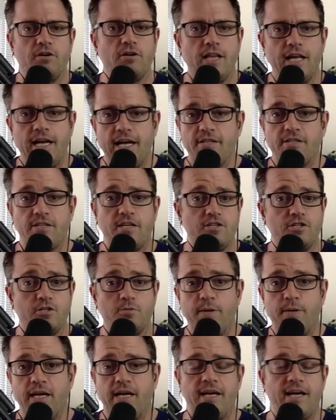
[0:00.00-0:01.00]
glands can just
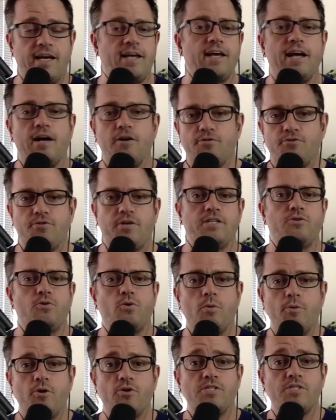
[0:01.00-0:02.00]
be kicking out stress
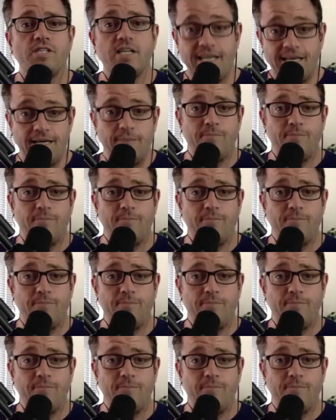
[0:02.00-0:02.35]
hormones to